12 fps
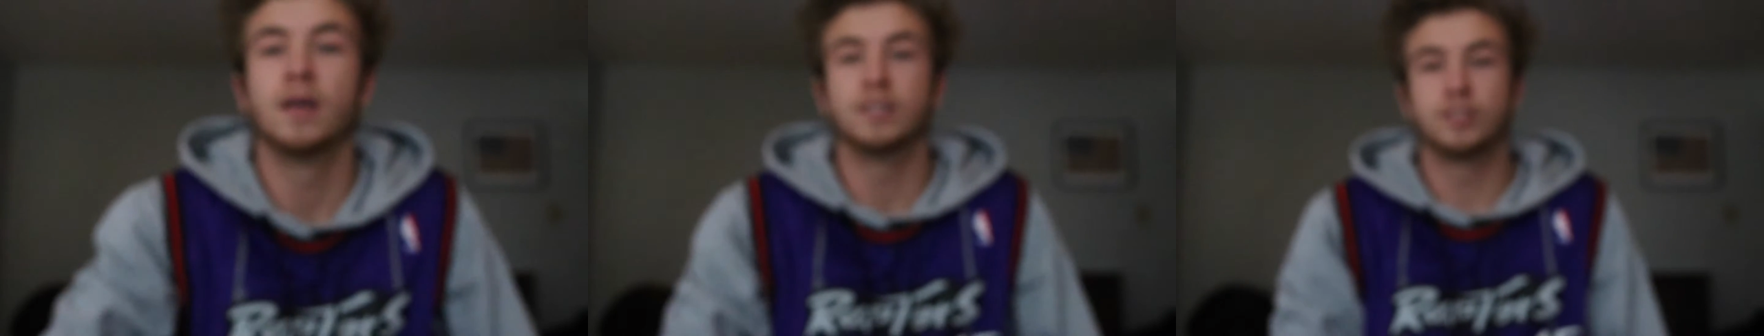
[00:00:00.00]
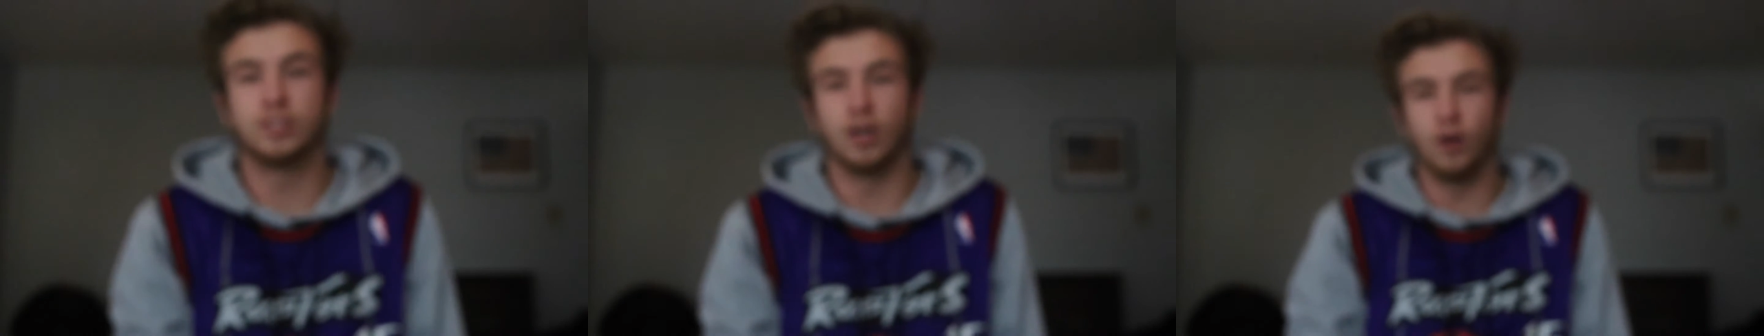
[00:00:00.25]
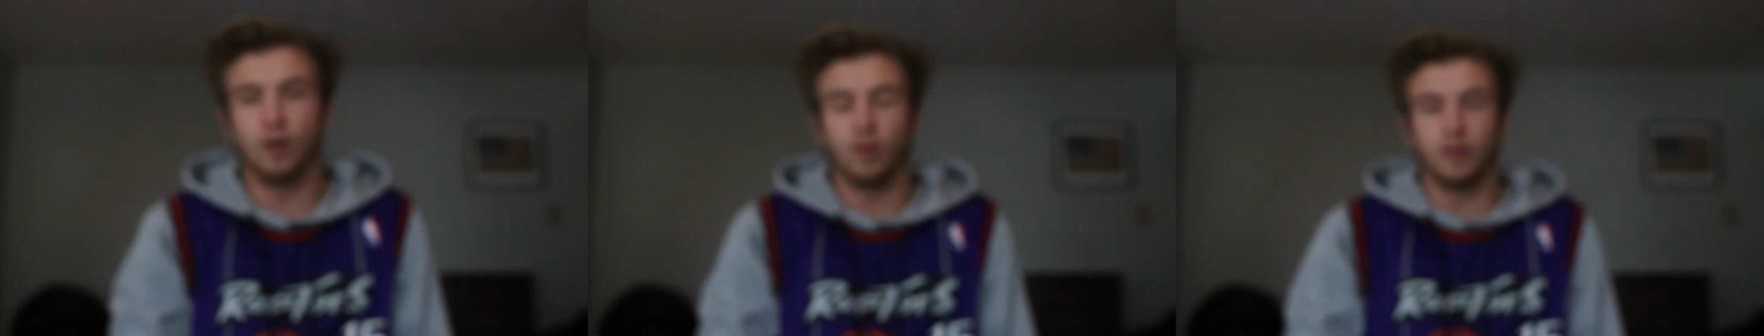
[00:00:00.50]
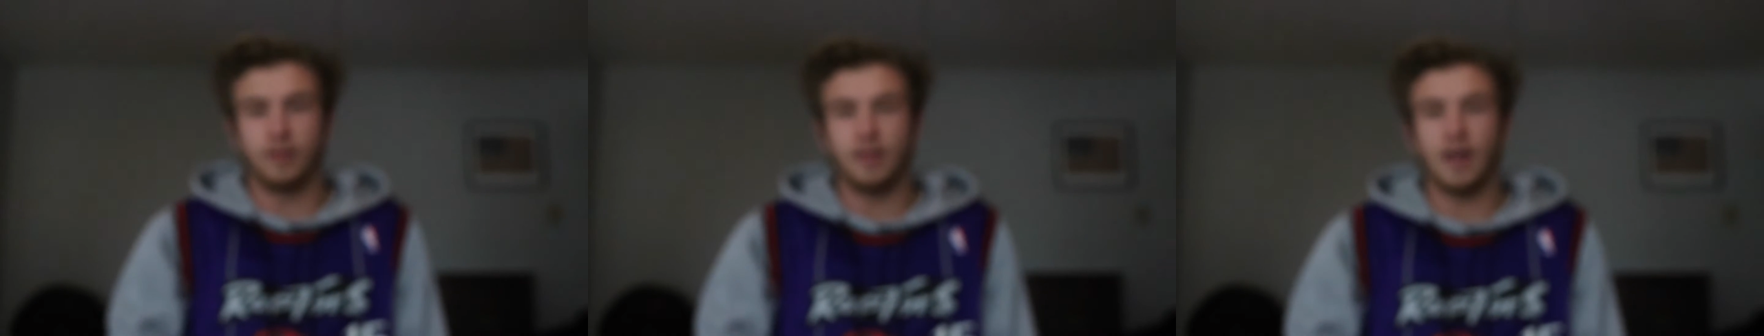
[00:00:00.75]

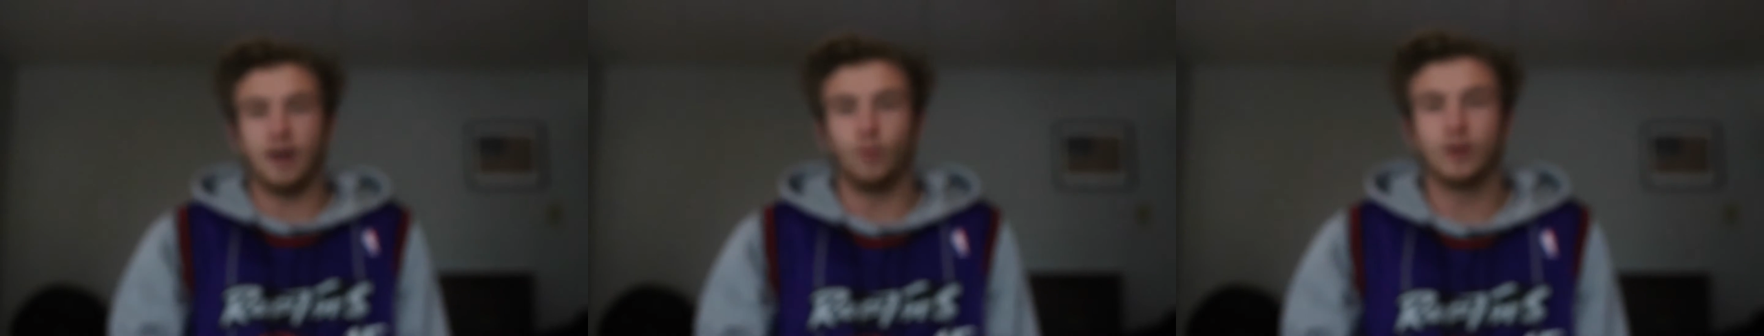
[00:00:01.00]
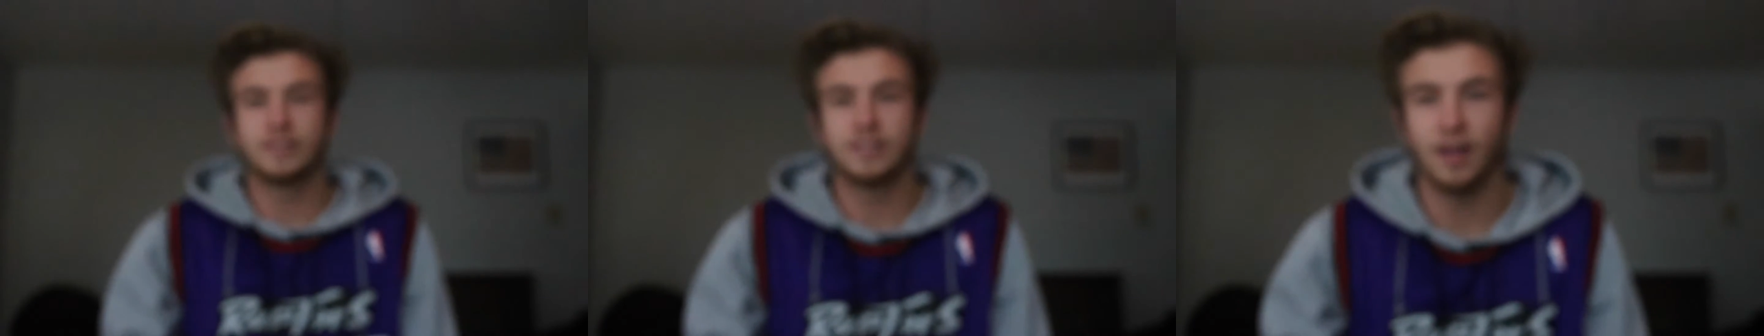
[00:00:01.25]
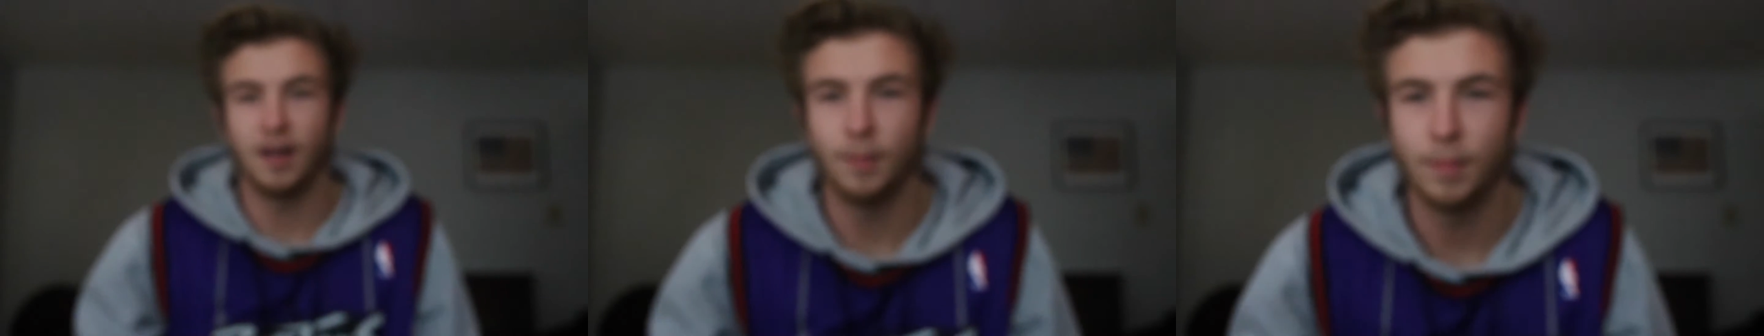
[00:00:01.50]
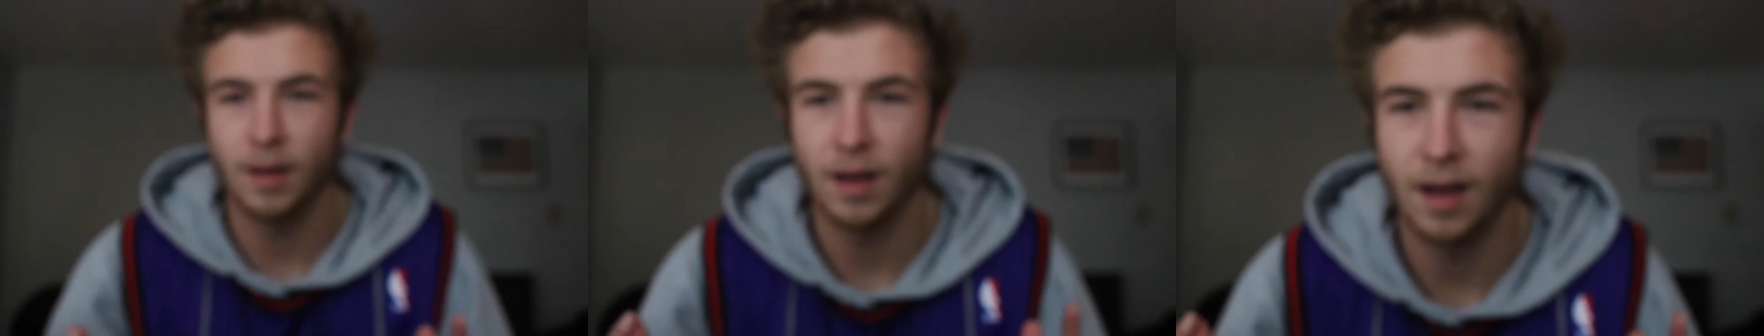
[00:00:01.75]
So yeah, what's
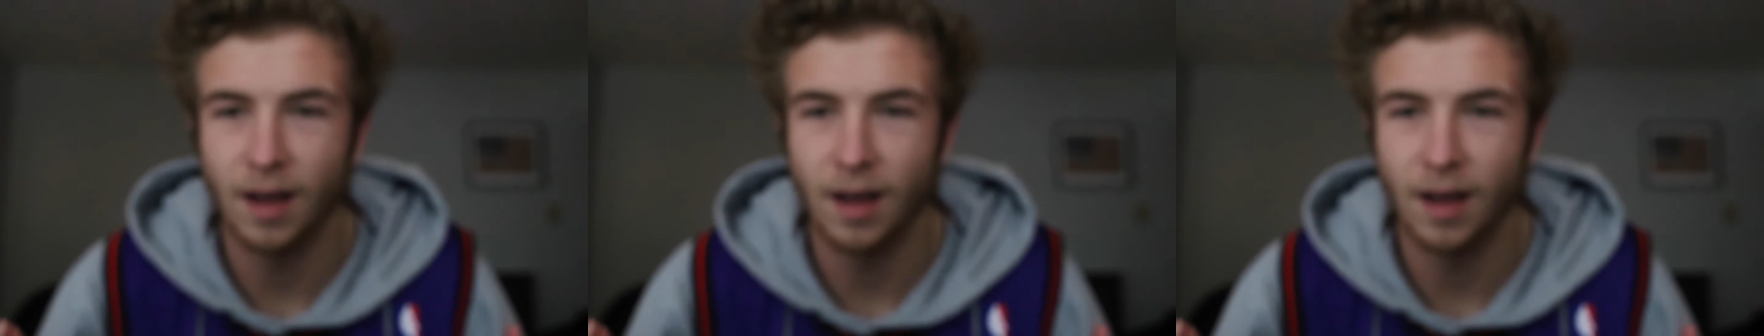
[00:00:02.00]
up?